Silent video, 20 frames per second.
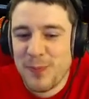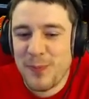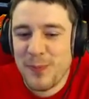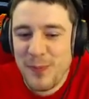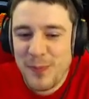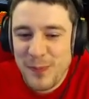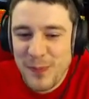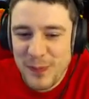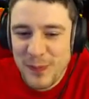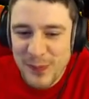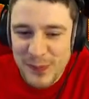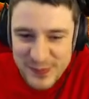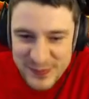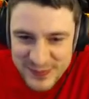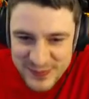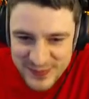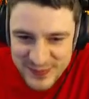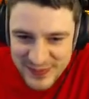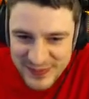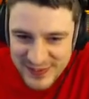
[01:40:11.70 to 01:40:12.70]
and it
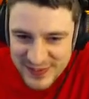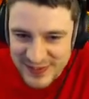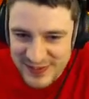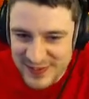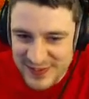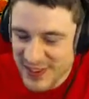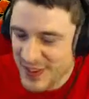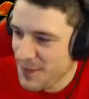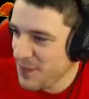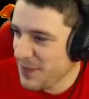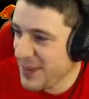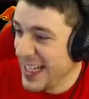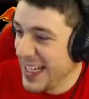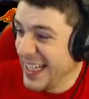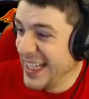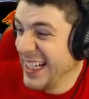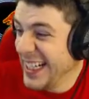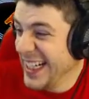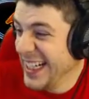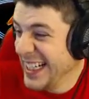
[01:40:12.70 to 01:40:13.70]
just went boom
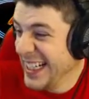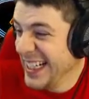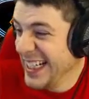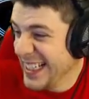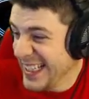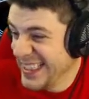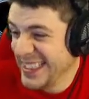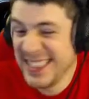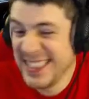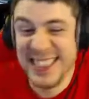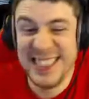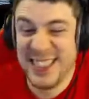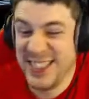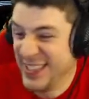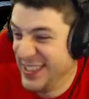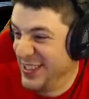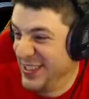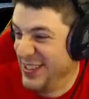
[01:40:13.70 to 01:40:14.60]
like that. It was quite nice.